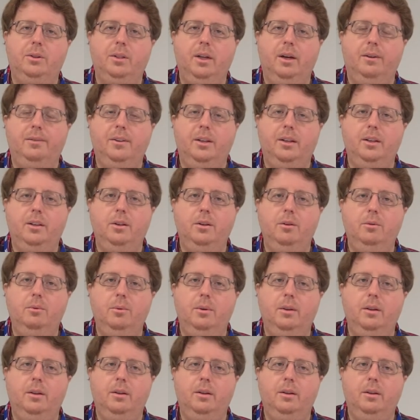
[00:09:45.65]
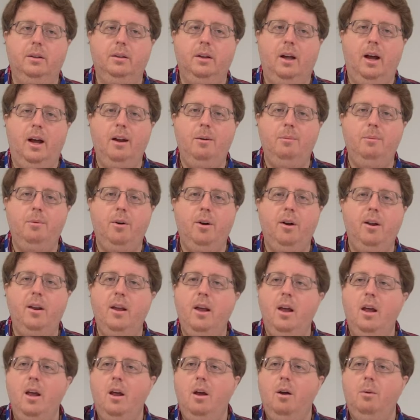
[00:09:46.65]
stuff to do with the
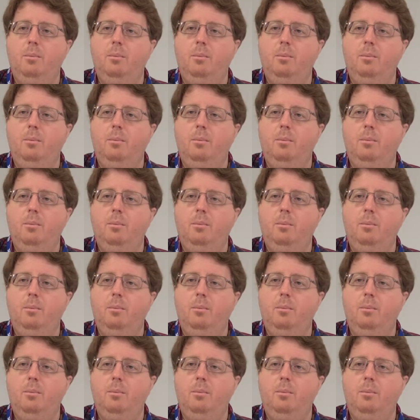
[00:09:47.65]
library,